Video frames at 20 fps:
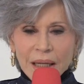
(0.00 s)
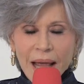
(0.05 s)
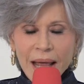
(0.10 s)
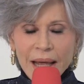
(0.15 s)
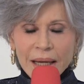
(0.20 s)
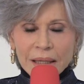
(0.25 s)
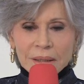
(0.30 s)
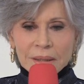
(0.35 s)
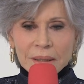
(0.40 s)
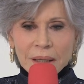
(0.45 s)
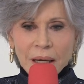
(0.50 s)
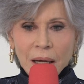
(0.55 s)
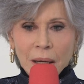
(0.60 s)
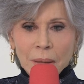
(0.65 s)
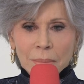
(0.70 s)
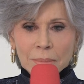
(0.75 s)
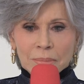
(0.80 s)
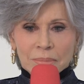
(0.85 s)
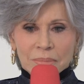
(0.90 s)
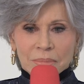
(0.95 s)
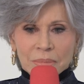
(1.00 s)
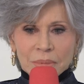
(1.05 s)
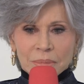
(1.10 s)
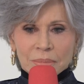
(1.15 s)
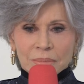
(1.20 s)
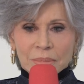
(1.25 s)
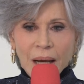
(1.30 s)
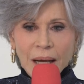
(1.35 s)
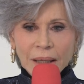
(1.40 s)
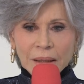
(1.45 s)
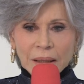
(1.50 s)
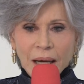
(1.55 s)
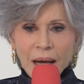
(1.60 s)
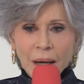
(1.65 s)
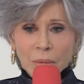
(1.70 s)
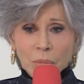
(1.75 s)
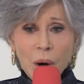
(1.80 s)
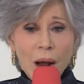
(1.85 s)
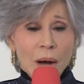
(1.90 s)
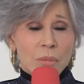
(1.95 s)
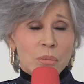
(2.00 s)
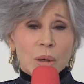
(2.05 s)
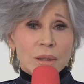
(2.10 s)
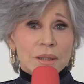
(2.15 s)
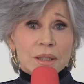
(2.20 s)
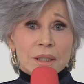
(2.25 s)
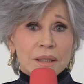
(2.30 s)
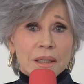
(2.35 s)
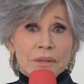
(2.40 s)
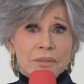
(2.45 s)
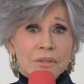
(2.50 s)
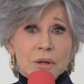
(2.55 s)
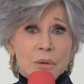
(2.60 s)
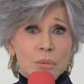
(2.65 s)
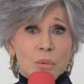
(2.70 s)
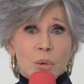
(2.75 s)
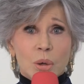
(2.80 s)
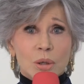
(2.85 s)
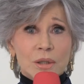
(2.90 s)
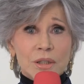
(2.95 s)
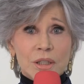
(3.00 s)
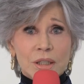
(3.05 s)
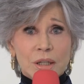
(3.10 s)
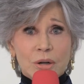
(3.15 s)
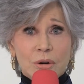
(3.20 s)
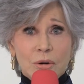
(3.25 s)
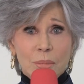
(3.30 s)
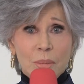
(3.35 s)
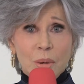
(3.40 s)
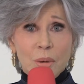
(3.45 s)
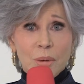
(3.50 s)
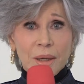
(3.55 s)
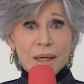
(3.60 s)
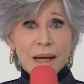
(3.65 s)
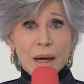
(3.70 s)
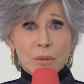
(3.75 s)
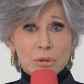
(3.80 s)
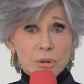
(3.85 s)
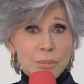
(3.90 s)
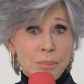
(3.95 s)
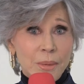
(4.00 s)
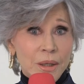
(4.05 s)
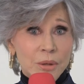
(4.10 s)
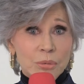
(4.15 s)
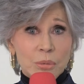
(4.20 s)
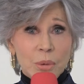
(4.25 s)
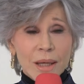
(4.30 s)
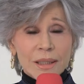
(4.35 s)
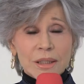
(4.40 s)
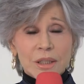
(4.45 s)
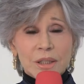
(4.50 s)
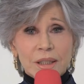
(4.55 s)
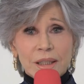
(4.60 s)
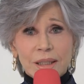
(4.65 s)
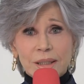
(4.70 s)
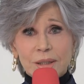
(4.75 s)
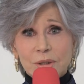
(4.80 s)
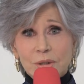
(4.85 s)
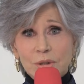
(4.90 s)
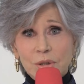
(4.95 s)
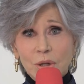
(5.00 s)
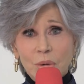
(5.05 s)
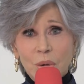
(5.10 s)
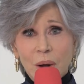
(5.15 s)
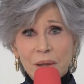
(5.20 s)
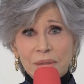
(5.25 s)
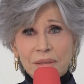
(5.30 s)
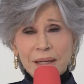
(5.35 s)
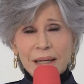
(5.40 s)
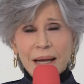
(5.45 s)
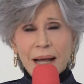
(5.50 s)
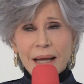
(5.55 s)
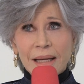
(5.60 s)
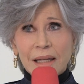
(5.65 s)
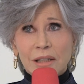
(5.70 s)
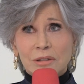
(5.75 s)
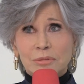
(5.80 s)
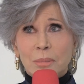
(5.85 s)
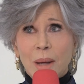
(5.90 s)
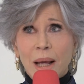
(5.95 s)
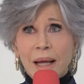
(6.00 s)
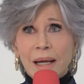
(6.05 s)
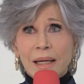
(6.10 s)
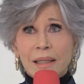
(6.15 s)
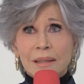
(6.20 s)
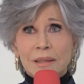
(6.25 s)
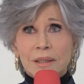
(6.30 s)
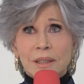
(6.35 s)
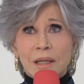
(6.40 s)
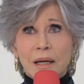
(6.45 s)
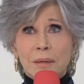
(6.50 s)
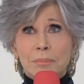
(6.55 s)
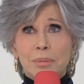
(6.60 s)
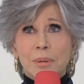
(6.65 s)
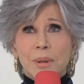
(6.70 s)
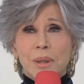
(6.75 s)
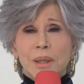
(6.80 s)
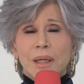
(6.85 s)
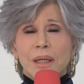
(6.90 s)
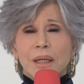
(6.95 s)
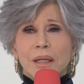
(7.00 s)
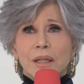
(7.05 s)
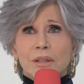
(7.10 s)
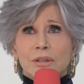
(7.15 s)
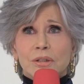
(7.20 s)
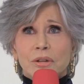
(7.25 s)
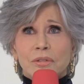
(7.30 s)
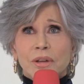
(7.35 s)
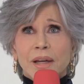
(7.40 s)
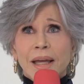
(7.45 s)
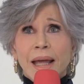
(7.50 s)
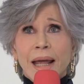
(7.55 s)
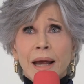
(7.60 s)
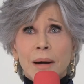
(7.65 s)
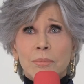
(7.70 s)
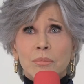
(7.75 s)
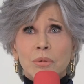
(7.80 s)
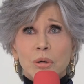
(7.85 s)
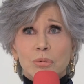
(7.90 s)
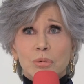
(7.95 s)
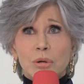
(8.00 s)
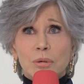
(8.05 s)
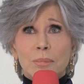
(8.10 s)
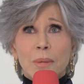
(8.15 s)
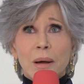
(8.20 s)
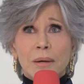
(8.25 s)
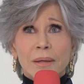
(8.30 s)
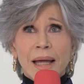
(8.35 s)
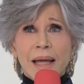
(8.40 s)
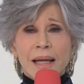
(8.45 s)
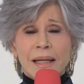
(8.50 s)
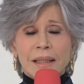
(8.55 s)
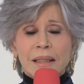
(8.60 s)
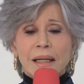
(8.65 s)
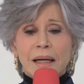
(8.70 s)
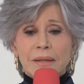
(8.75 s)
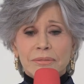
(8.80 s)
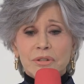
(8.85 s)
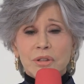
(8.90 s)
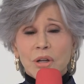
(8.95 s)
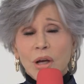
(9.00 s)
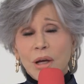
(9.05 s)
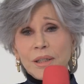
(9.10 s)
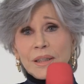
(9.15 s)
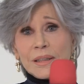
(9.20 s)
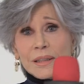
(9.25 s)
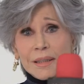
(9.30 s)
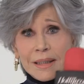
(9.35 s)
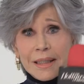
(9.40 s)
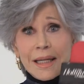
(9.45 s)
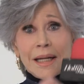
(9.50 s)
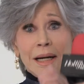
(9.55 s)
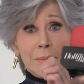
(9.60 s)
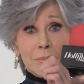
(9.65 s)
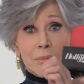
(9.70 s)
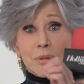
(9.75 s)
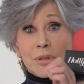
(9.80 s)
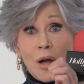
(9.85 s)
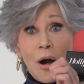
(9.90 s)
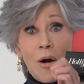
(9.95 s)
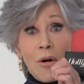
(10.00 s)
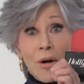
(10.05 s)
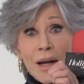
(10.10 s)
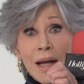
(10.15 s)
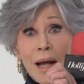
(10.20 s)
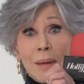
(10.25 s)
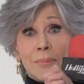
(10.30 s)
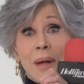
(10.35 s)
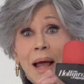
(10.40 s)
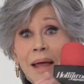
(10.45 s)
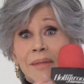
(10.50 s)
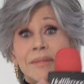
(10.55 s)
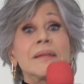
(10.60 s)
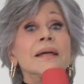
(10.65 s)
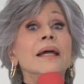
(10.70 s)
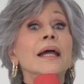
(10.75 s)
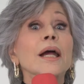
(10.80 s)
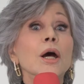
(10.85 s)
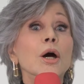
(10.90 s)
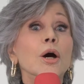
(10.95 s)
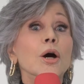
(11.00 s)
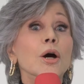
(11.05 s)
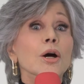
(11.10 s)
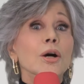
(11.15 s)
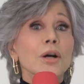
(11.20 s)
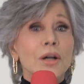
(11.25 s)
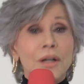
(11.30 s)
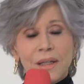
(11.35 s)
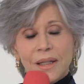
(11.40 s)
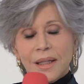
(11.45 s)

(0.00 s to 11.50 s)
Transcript: And um, I, I, I wasn't at the award ceremony. I was being arrested, and so I think I held my hands up to the camera with my handcuffs on and said, I'm sorry, I'm not there.